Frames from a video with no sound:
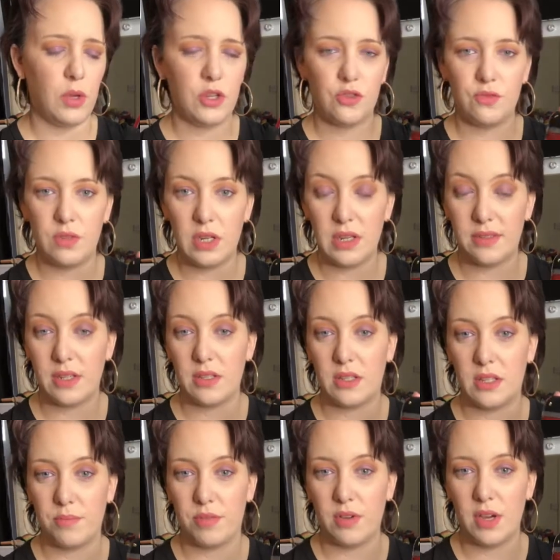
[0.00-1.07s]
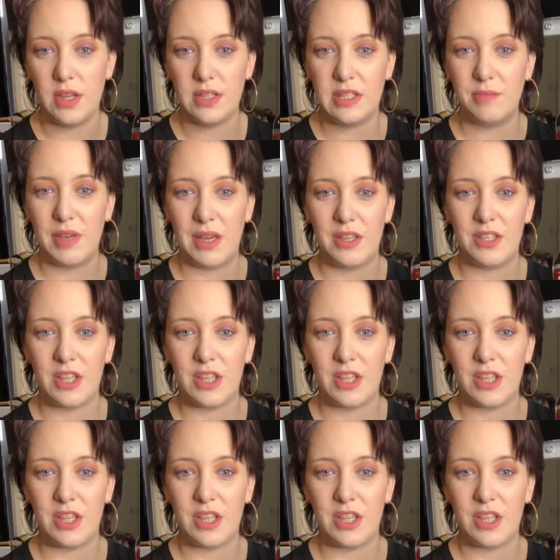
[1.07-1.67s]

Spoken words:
which really did surprise me.